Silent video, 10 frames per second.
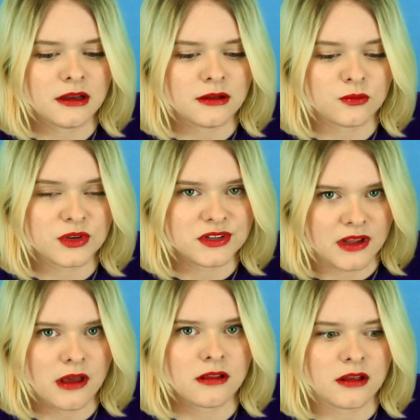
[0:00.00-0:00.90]
retail
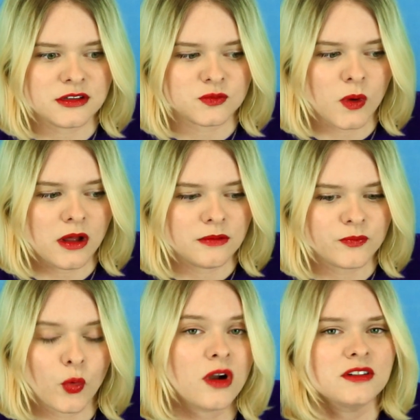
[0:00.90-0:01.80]
as well,
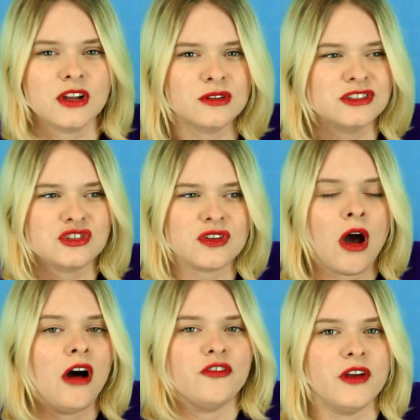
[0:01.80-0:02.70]
or just
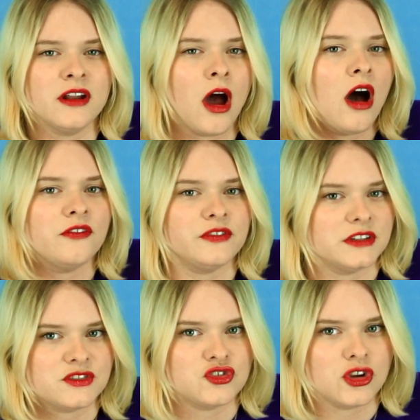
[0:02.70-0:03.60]
an office
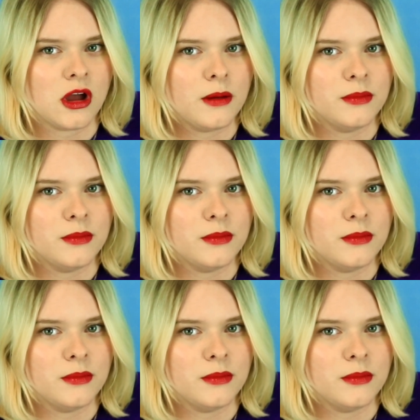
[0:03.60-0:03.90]
job.